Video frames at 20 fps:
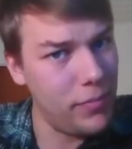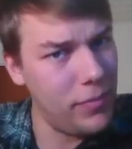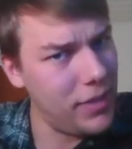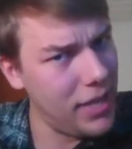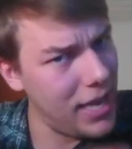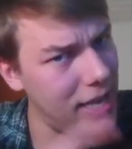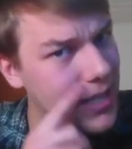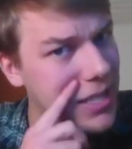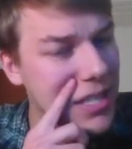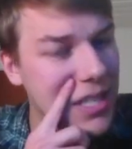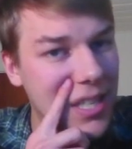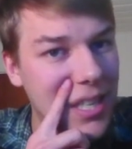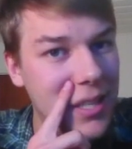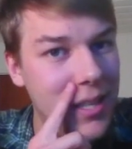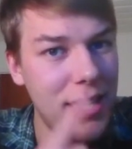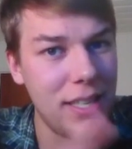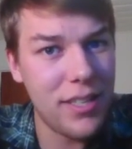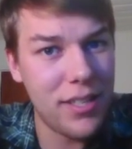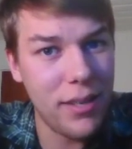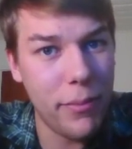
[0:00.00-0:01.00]

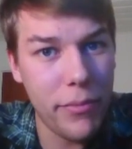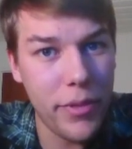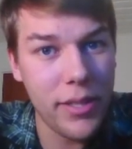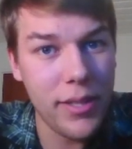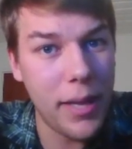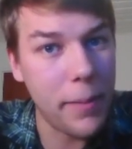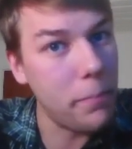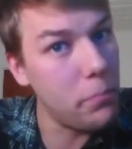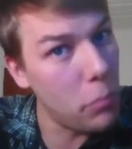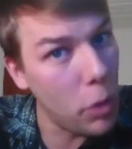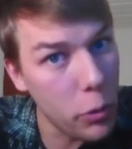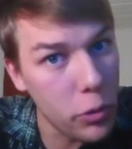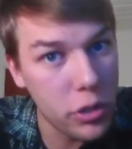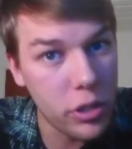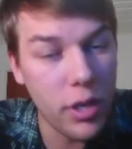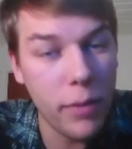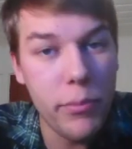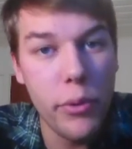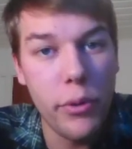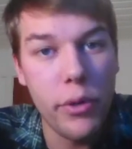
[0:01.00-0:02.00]
That's something that
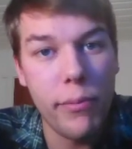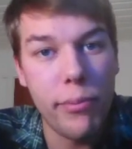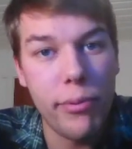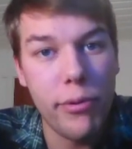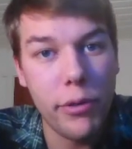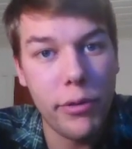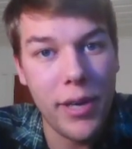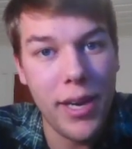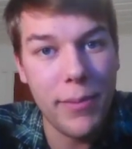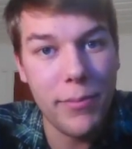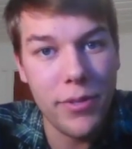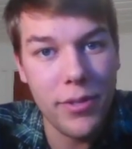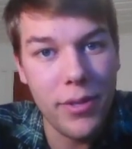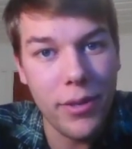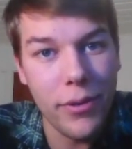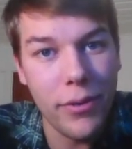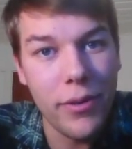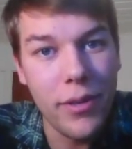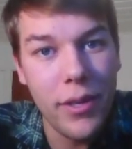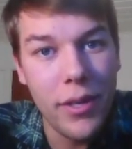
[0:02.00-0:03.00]
most computer programs
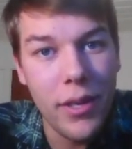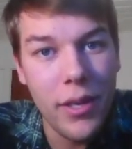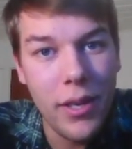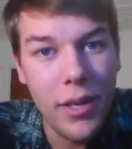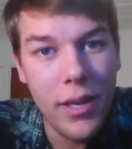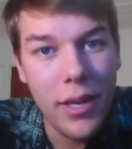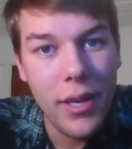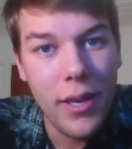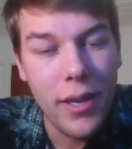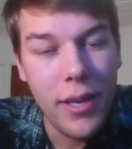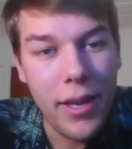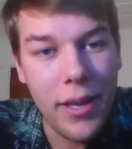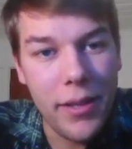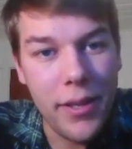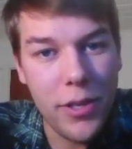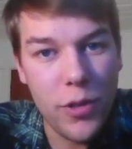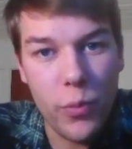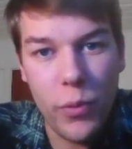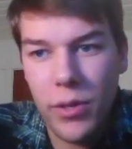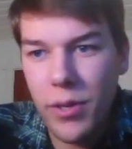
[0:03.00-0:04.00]
do.
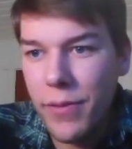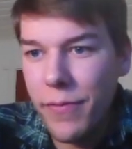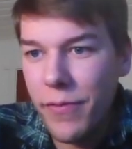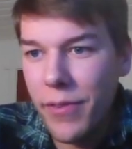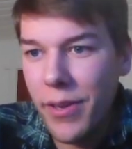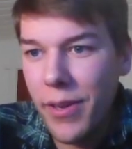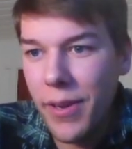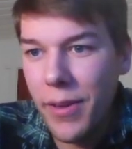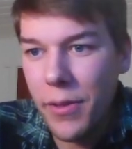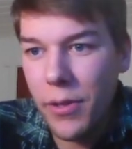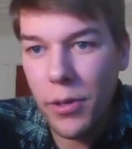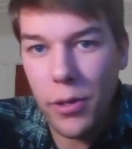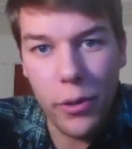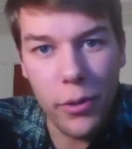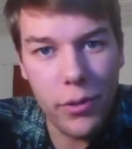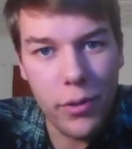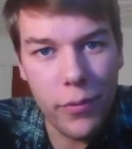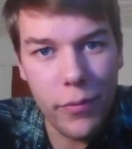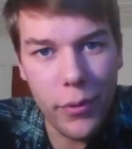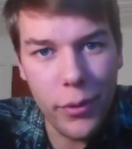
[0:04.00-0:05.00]
That's one of the
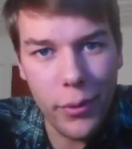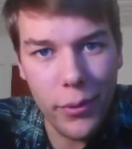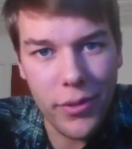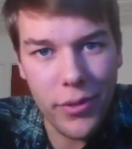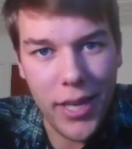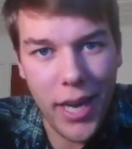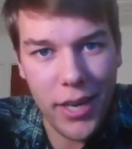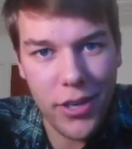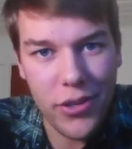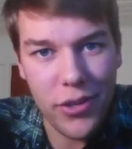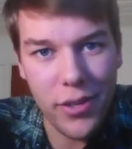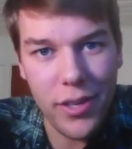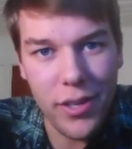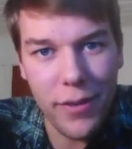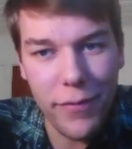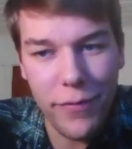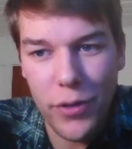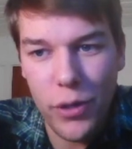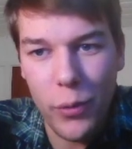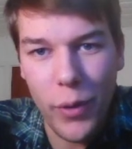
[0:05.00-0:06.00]
golden rules, actually,
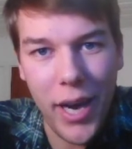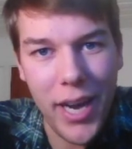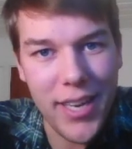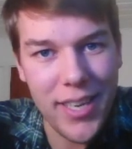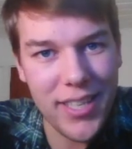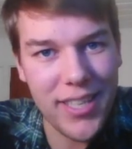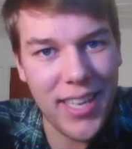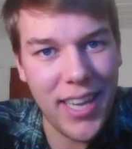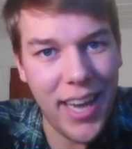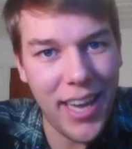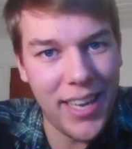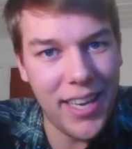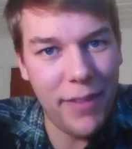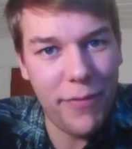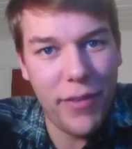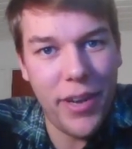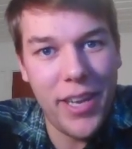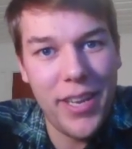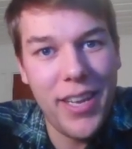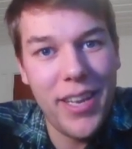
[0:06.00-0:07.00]
of UI design,
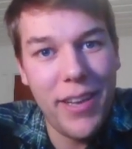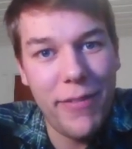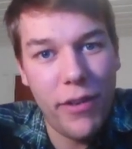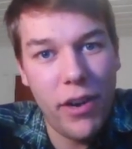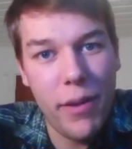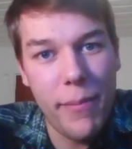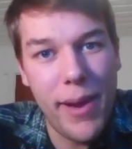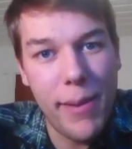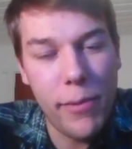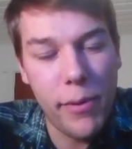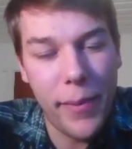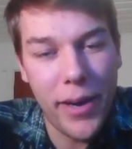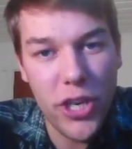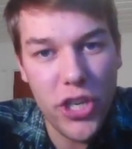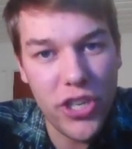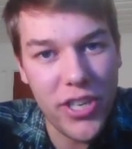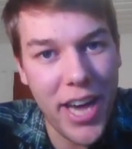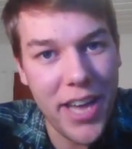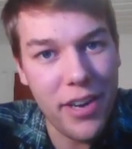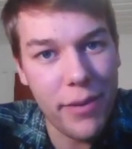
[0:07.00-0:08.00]
if I remember my
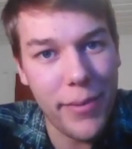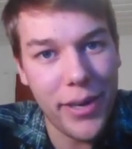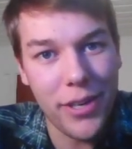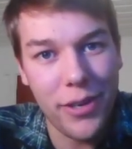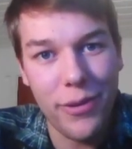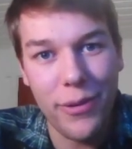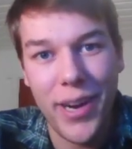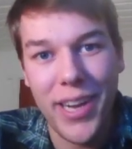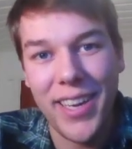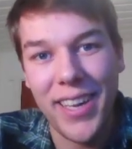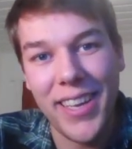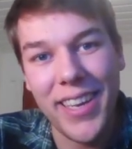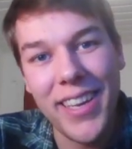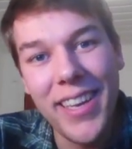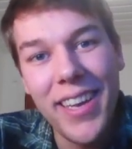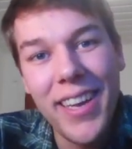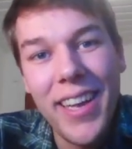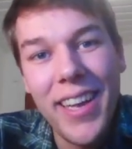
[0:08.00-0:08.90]
Schneiderman correctly.